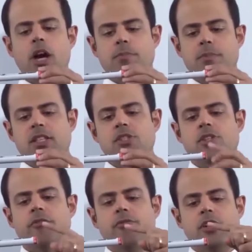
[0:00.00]
by means
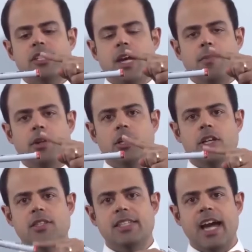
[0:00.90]
of, for example,
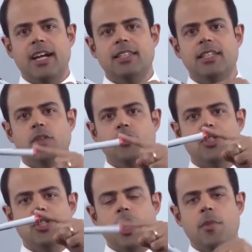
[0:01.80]
contacting with
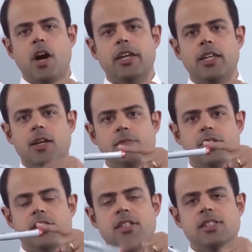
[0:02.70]
some
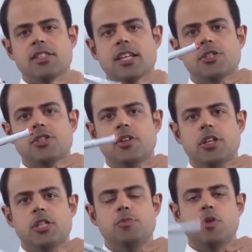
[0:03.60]
items, this sensor
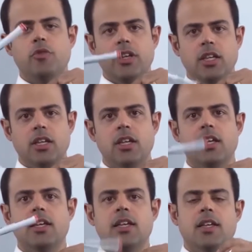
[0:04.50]
is moving,
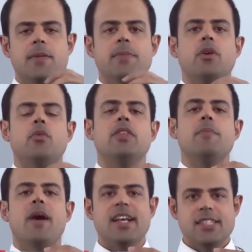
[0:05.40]
with the
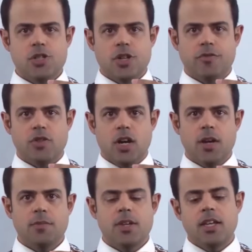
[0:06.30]
passage of
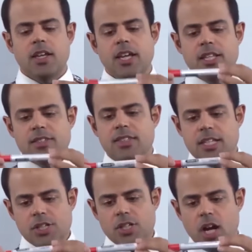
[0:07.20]
time,
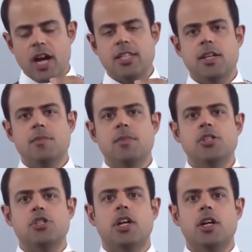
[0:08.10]
this item
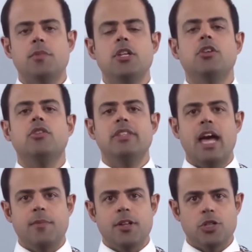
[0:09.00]
is going to be,
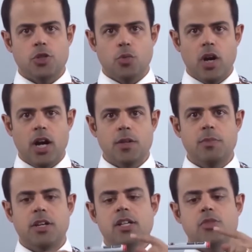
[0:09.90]
damaged. Why?
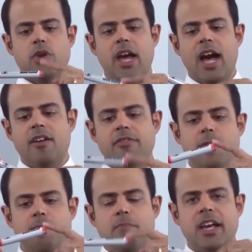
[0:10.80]
Because we have
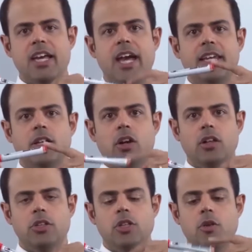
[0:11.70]
a
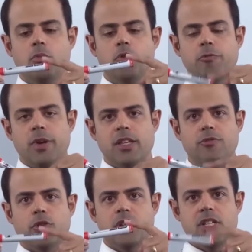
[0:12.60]
mechanical, movement
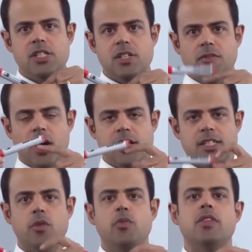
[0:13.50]
for this device,
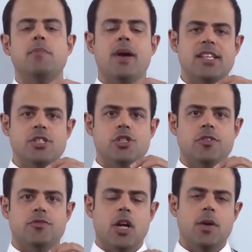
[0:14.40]
and with the passage
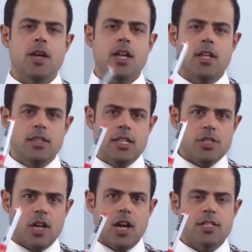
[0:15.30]
of time,
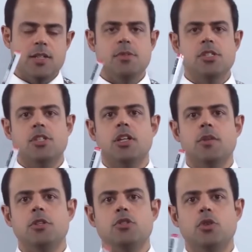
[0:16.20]
this item is going
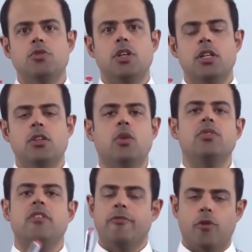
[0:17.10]
to be totally,
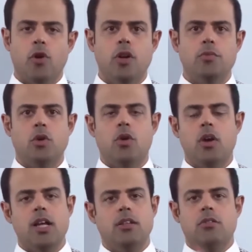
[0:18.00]
deformed,
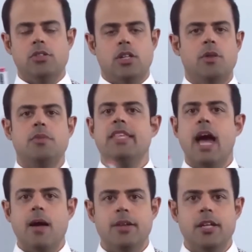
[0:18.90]
or I don't know, it's going to be
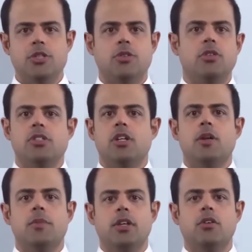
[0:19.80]
damaged, or it's going
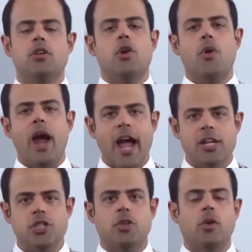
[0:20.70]
to be,
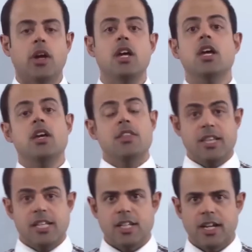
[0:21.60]
crashed, or
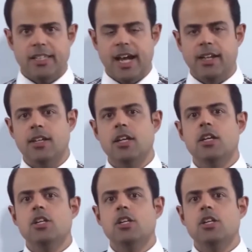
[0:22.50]
things like that.